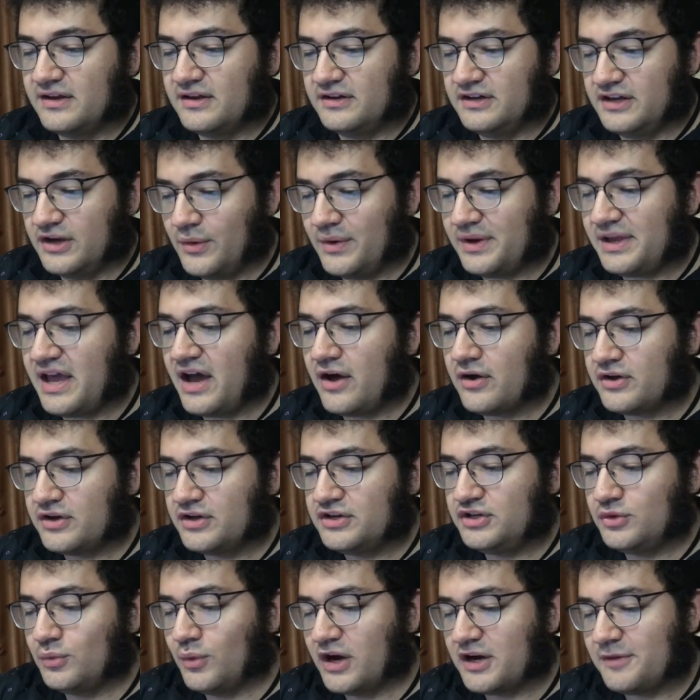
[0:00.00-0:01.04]
Knowing how
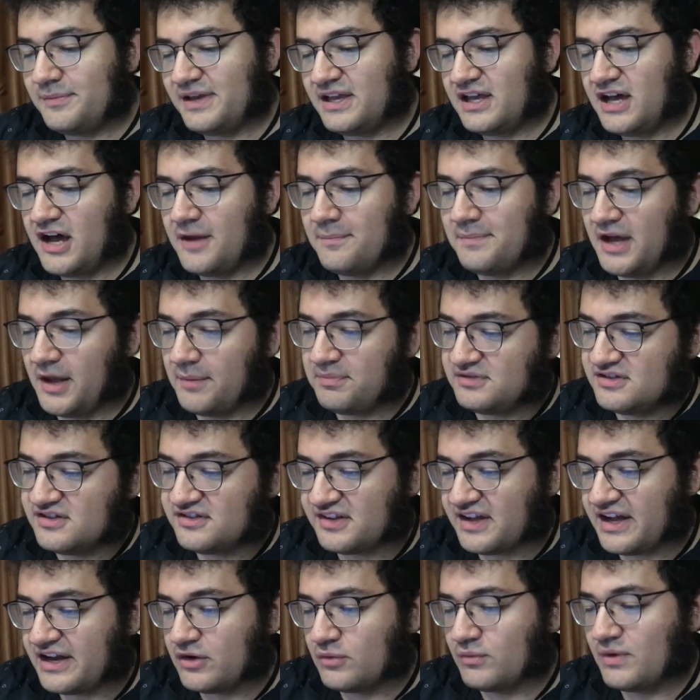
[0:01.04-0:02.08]
good you want to become helps
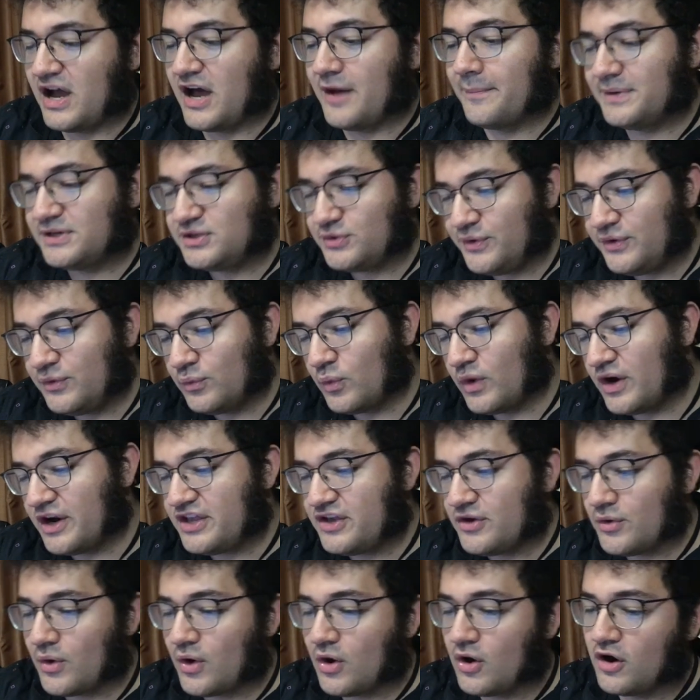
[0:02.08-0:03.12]
design a route between where
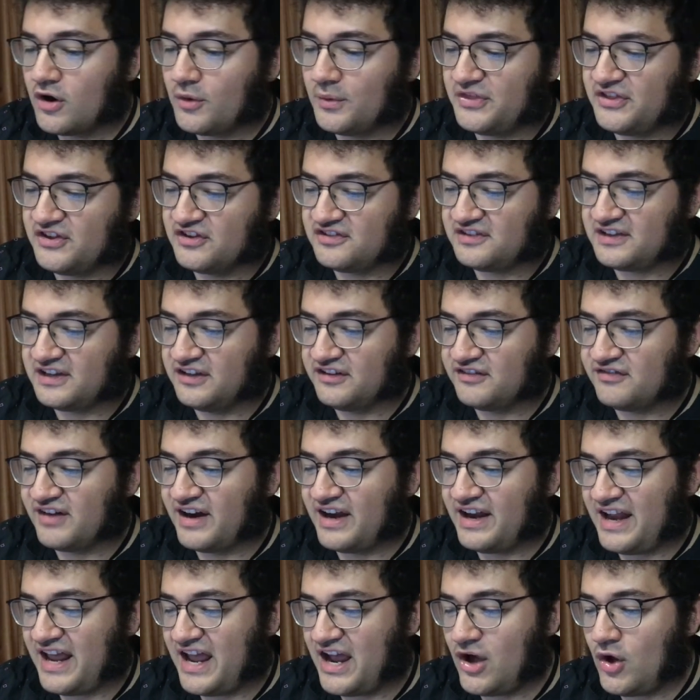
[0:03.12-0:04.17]
you are with your skills
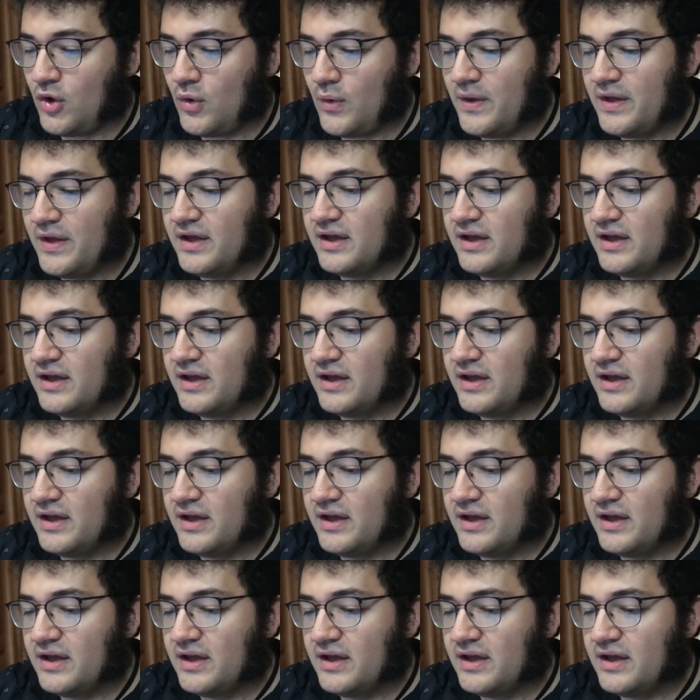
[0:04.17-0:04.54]
right now